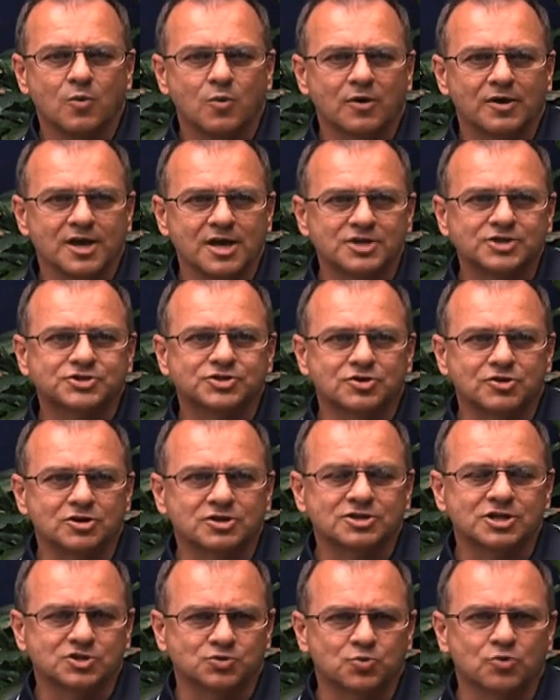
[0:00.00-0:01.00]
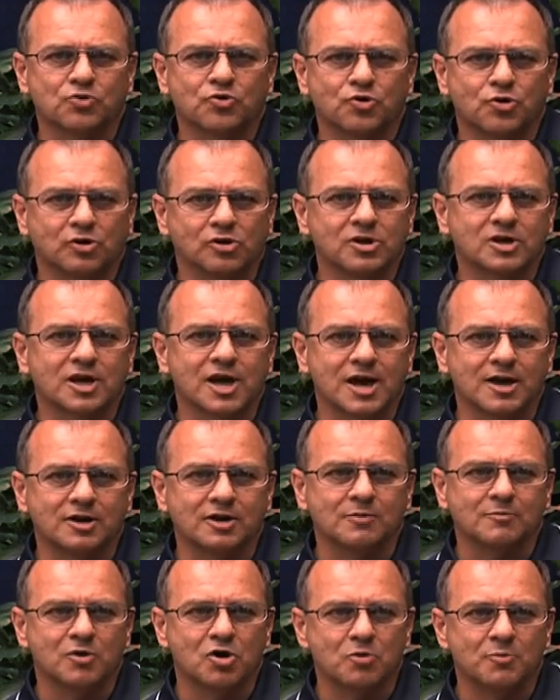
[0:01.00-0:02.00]
Well, inserts, as we're going to look at
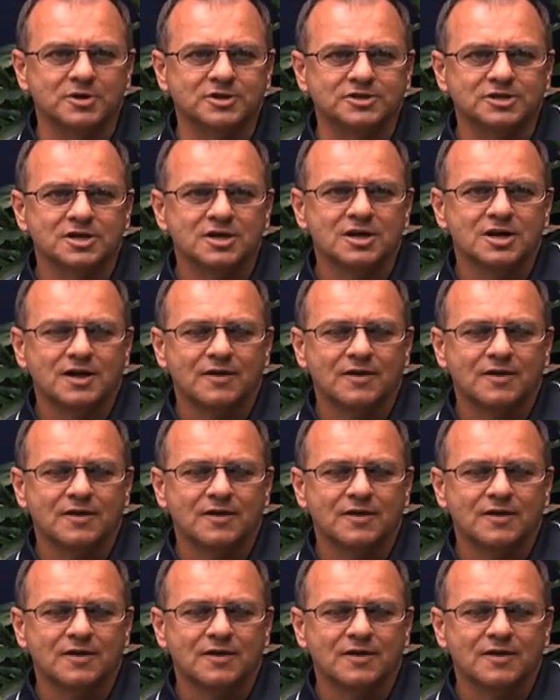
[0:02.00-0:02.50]
in a moment,